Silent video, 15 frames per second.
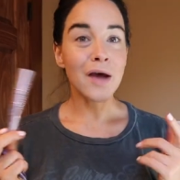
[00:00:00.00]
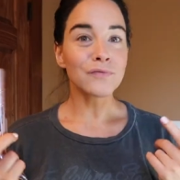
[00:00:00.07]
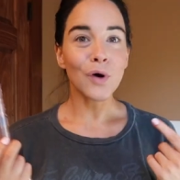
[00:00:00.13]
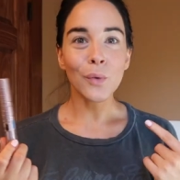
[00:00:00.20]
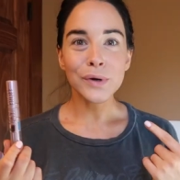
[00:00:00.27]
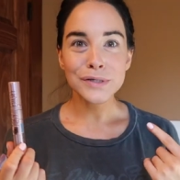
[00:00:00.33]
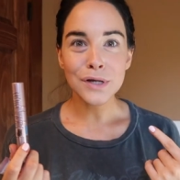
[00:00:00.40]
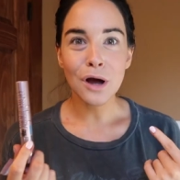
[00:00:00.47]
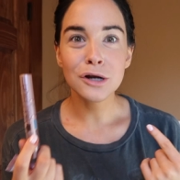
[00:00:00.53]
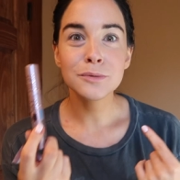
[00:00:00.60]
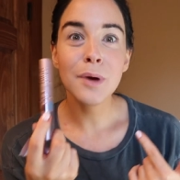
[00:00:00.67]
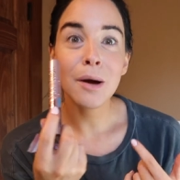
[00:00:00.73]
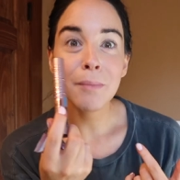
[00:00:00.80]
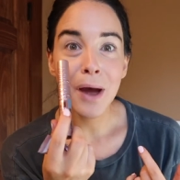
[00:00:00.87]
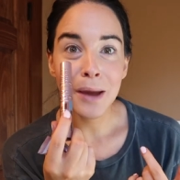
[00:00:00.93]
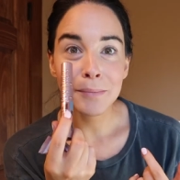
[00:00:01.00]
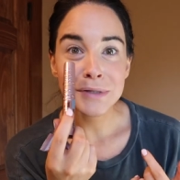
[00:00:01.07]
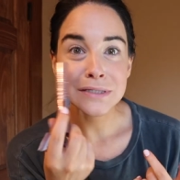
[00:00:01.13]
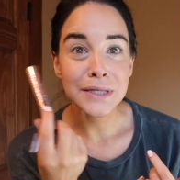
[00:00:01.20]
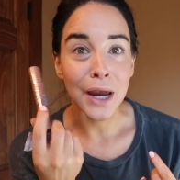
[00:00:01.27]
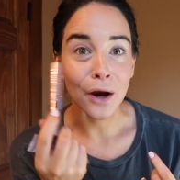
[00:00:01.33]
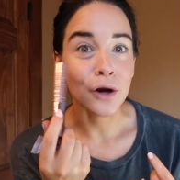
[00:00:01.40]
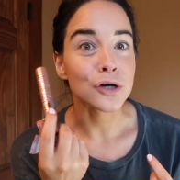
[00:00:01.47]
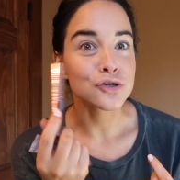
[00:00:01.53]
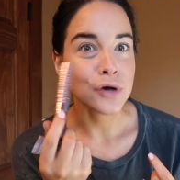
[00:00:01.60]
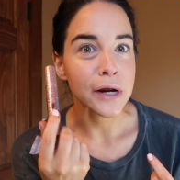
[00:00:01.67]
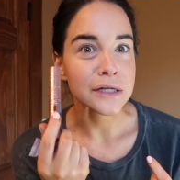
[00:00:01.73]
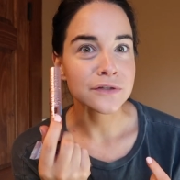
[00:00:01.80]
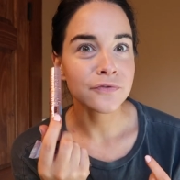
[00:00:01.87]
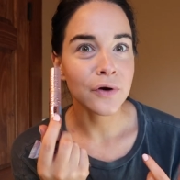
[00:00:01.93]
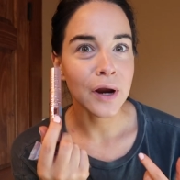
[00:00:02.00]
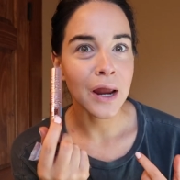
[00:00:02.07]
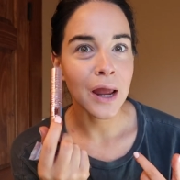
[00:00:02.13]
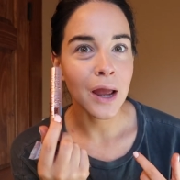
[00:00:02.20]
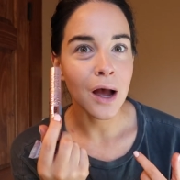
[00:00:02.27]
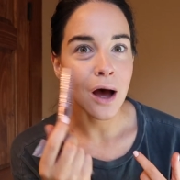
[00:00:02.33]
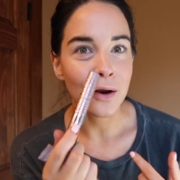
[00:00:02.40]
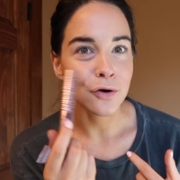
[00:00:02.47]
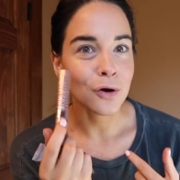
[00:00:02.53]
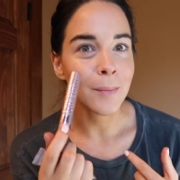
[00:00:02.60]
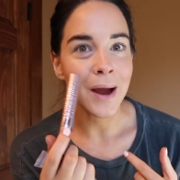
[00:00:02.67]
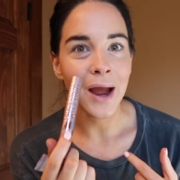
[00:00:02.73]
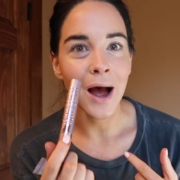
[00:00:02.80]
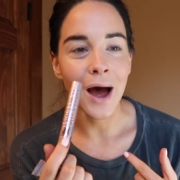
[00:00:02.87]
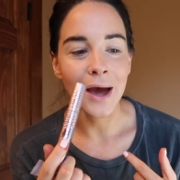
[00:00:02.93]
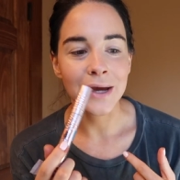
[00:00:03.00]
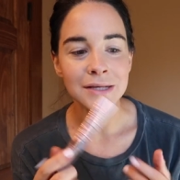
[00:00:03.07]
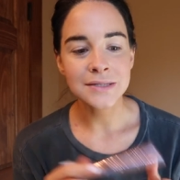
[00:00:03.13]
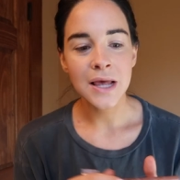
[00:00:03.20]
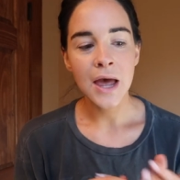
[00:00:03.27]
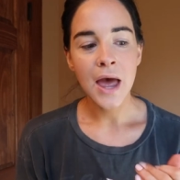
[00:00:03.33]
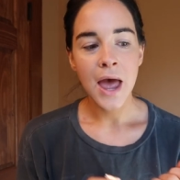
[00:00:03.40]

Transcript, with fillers: I've always talked about my mascara transferring under my eyes